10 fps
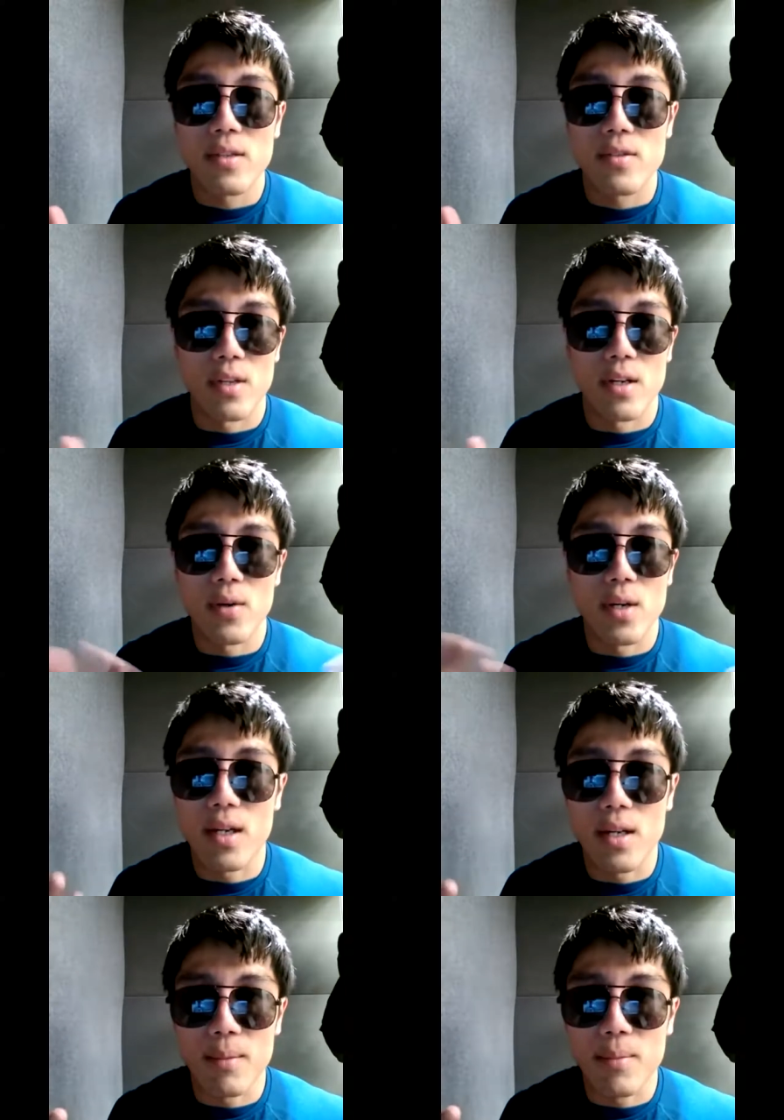So
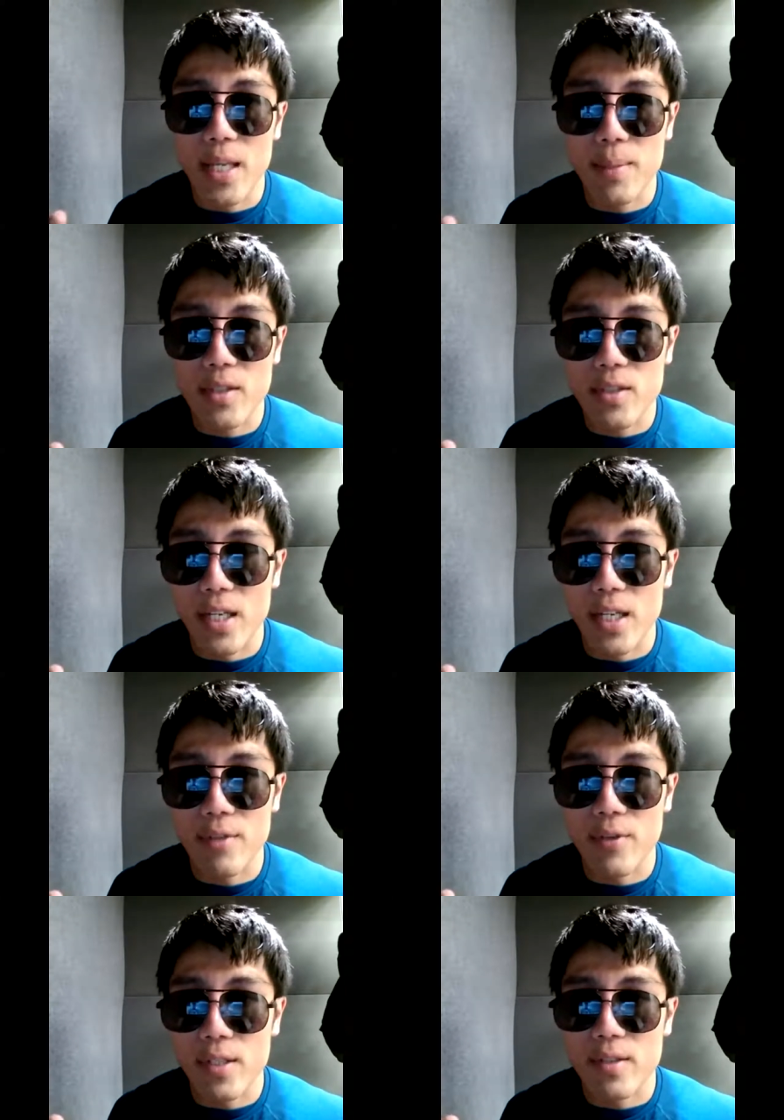uh, blaming
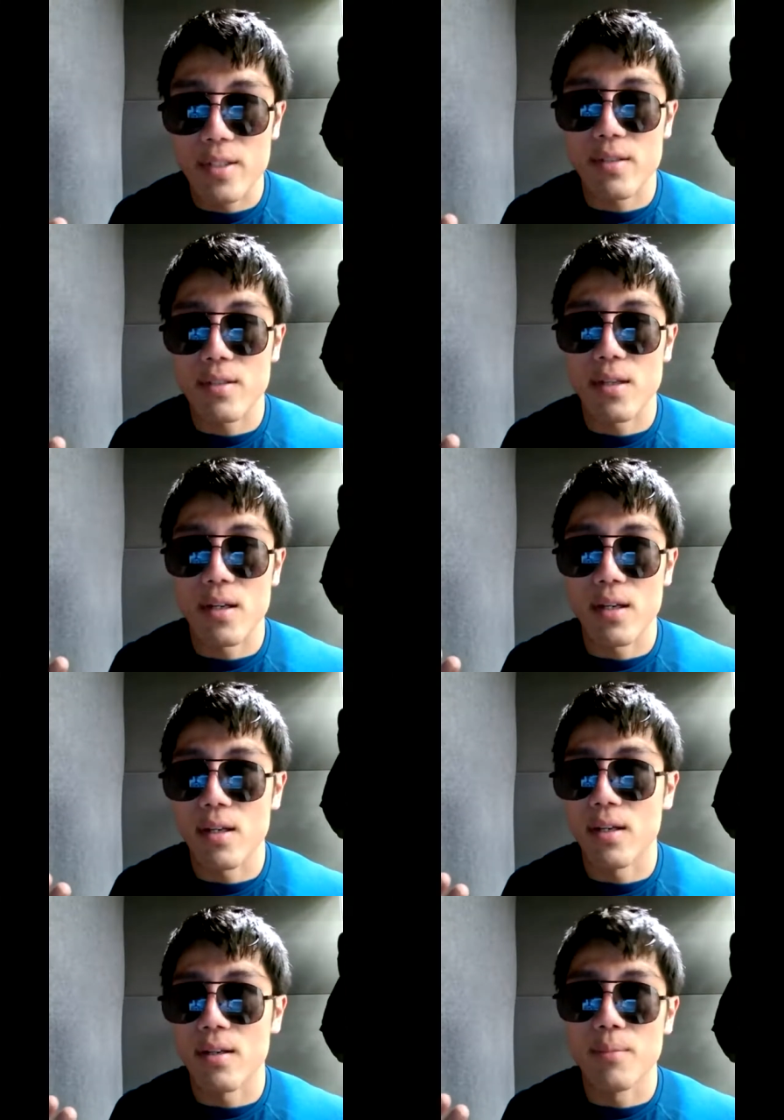China for this is
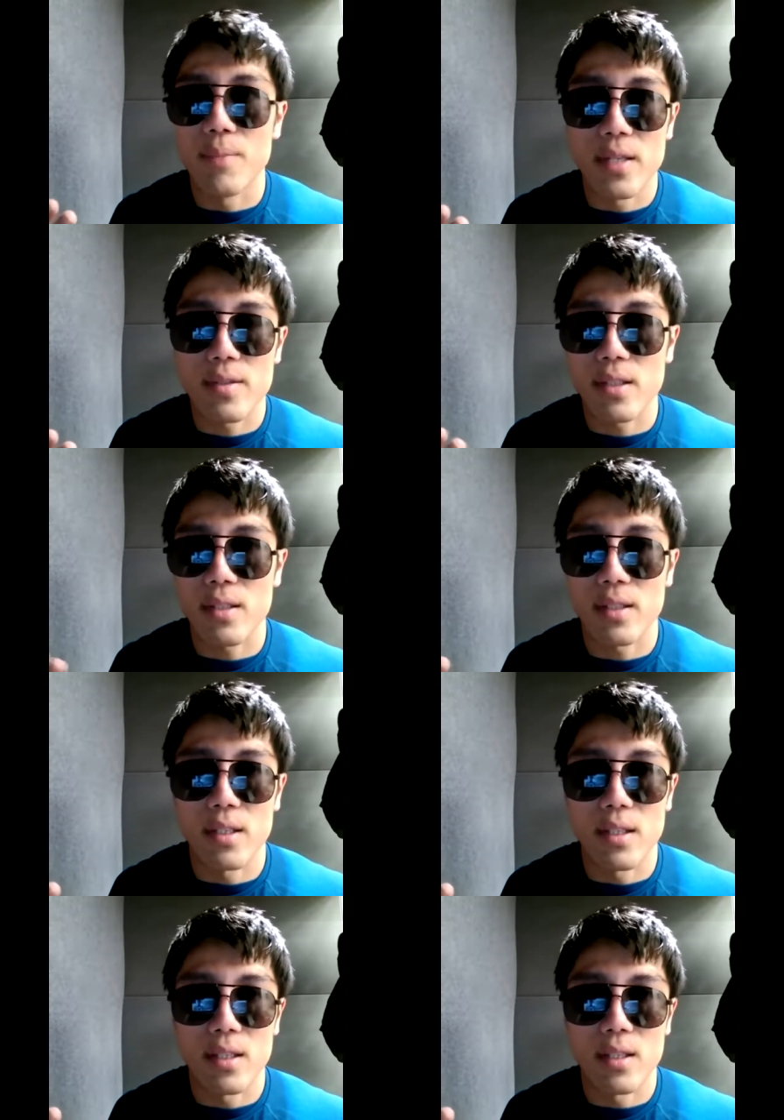uh,
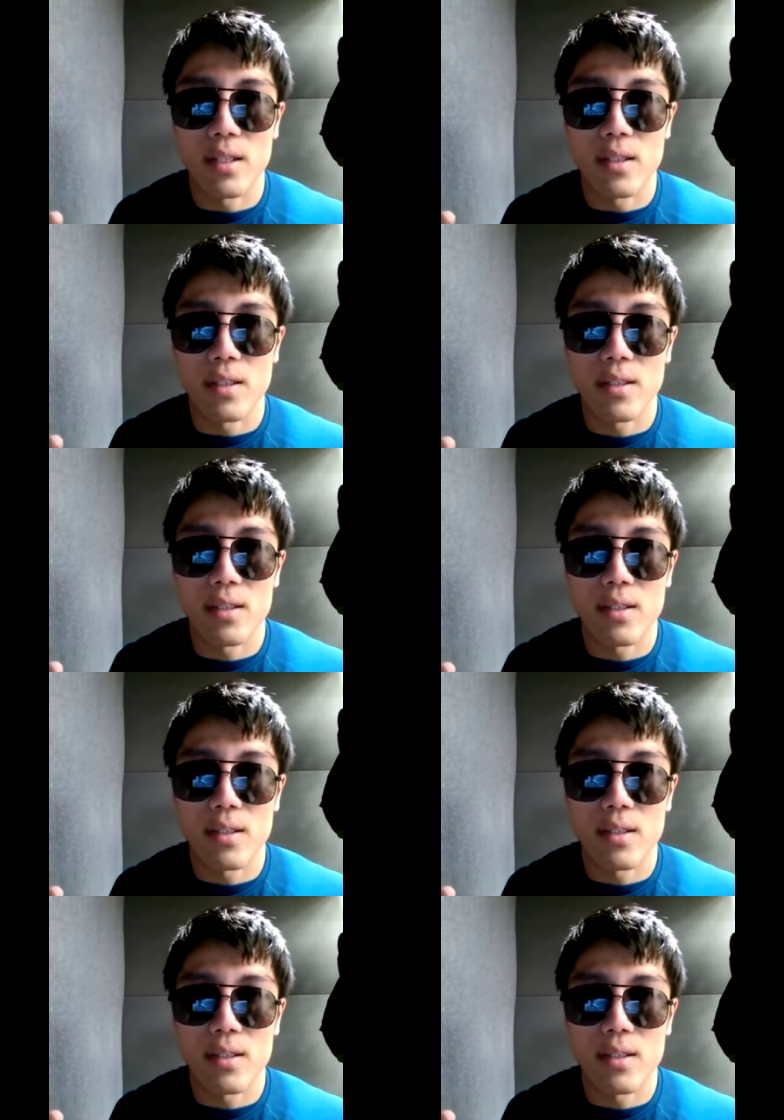basically